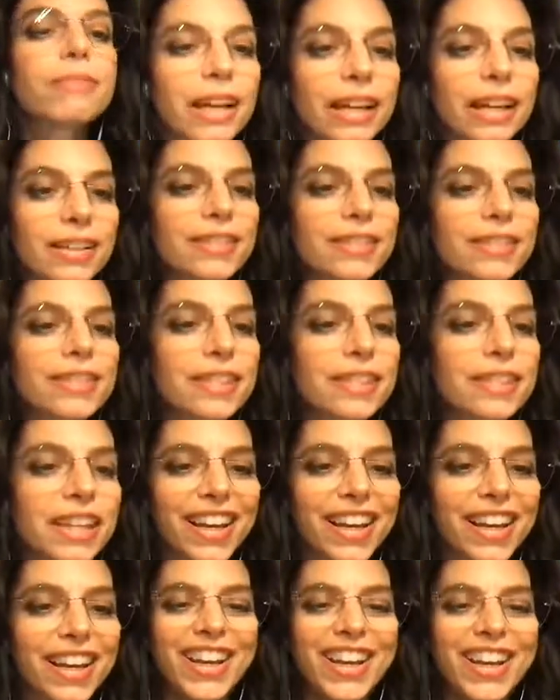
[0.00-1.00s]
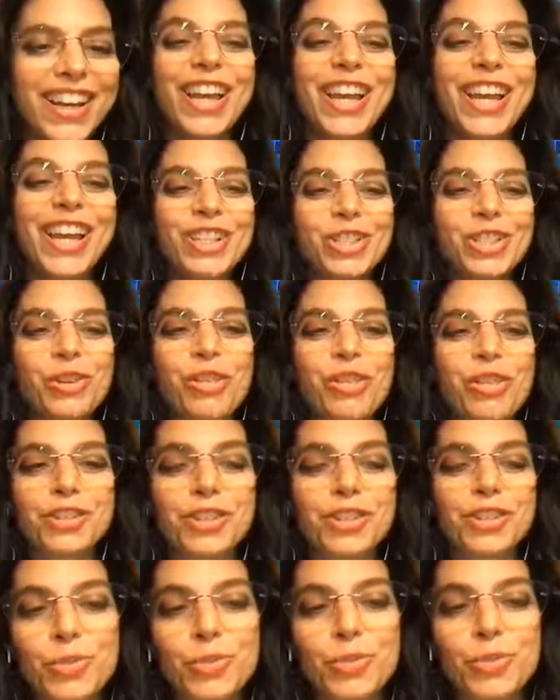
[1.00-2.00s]
still in
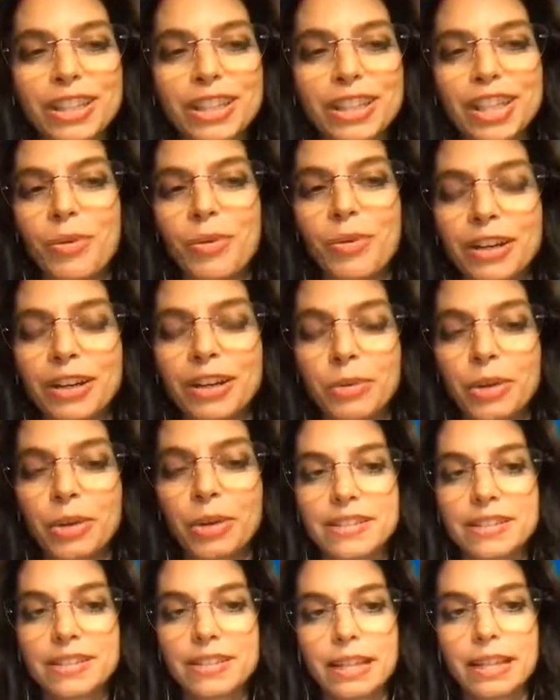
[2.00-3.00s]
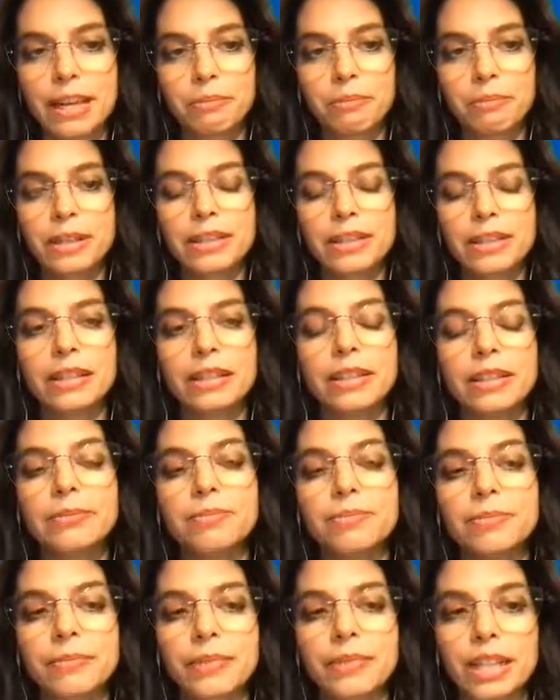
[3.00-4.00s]
2021 we have some
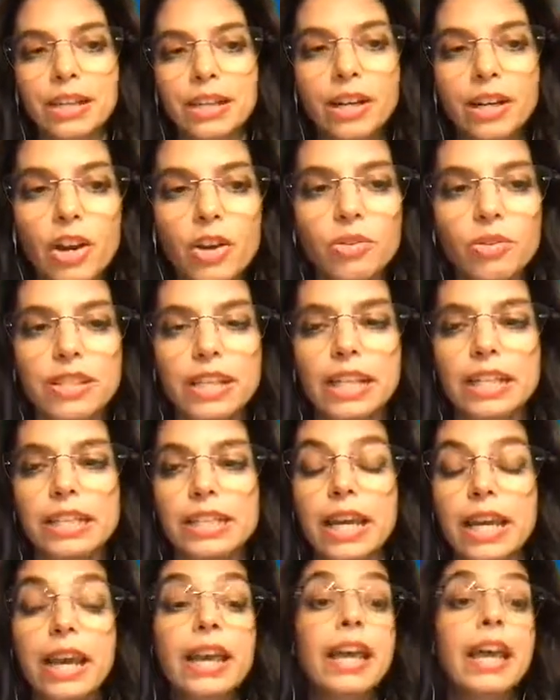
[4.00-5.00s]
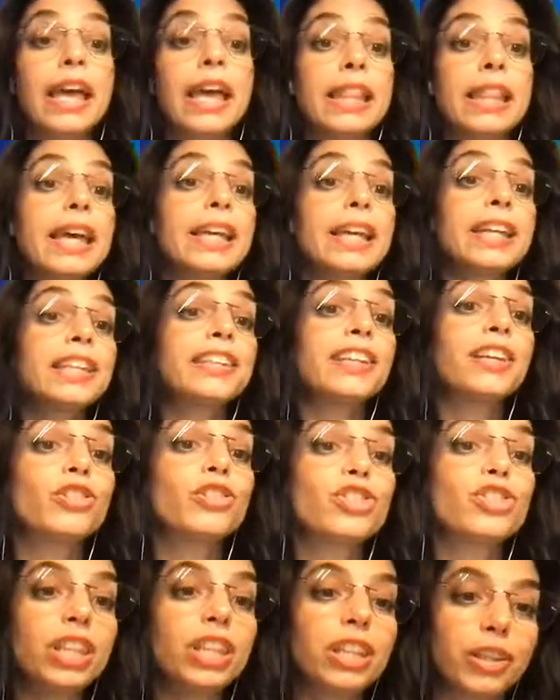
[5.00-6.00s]
closed data. And then
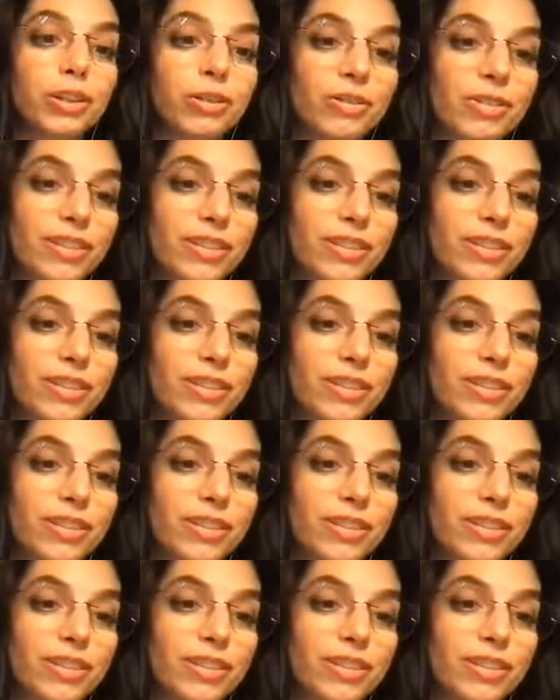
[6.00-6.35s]
heterogeneous